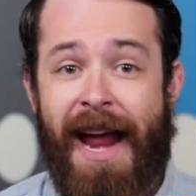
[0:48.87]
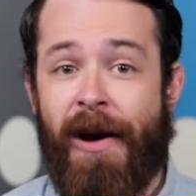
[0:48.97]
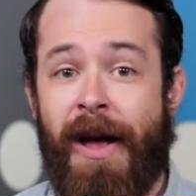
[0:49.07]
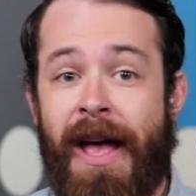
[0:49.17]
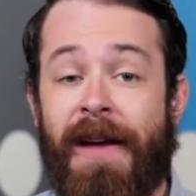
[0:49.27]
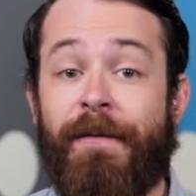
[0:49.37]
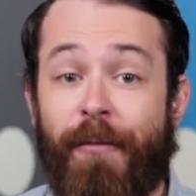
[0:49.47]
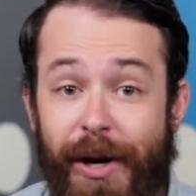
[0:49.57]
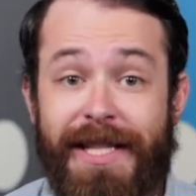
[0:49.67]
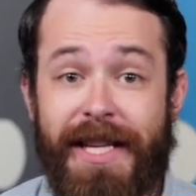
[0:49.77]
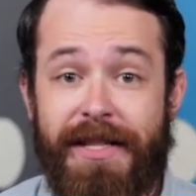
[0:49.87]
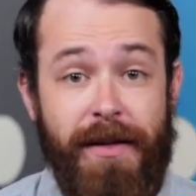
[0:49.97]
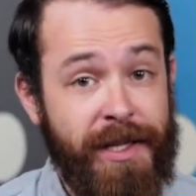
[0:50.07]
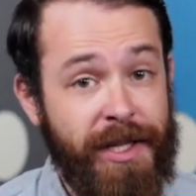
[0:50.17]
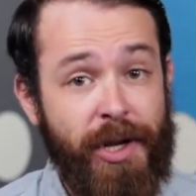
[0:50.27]
air, it
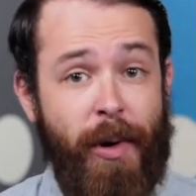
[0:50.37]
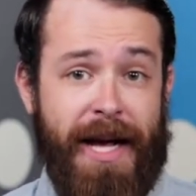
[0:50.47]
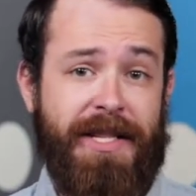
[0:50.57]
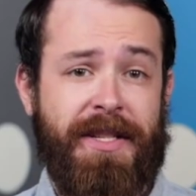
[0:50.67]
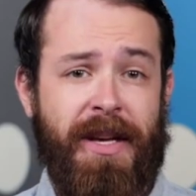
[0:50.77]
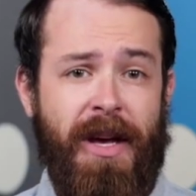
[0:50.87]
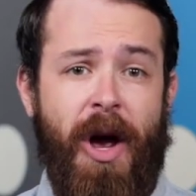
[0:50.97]
freezes into new ice.